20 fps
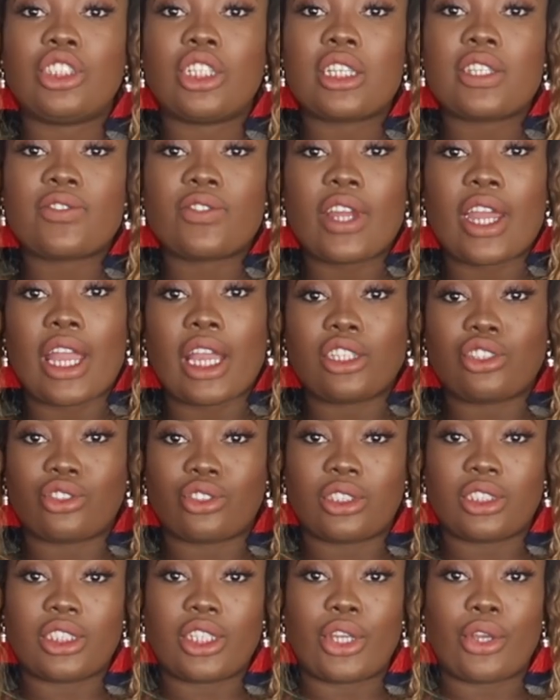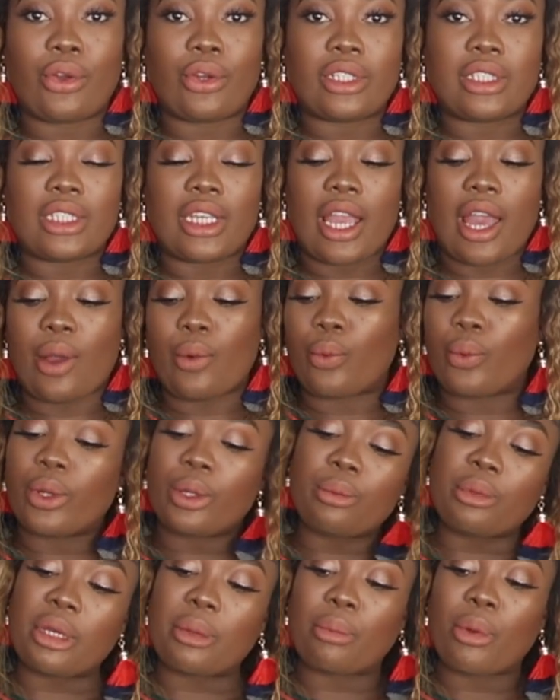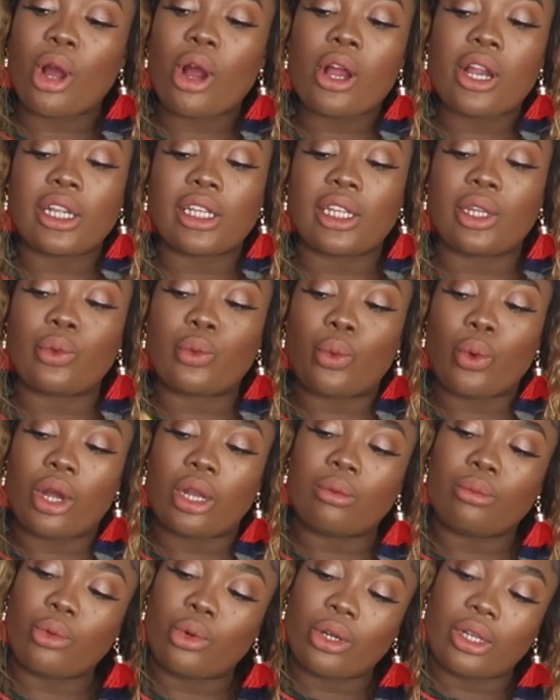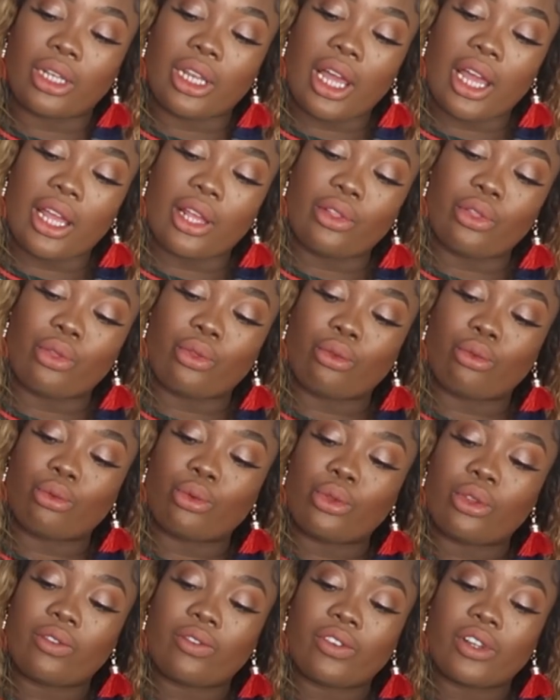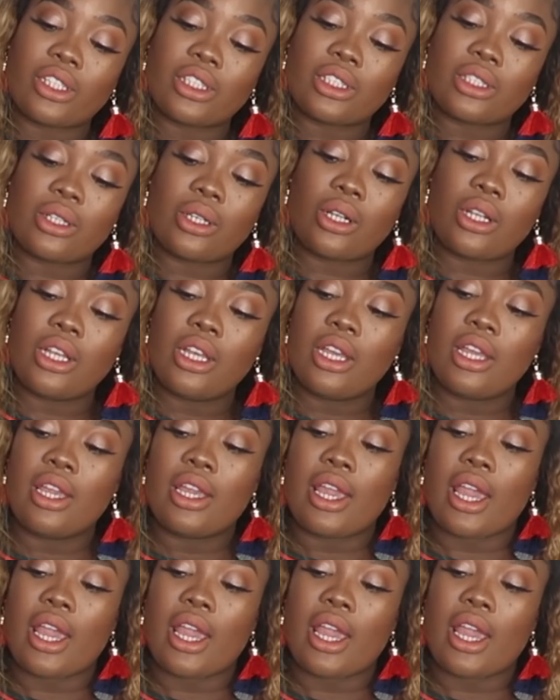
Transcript: Just for extra security, I will be parting one more line through the frontal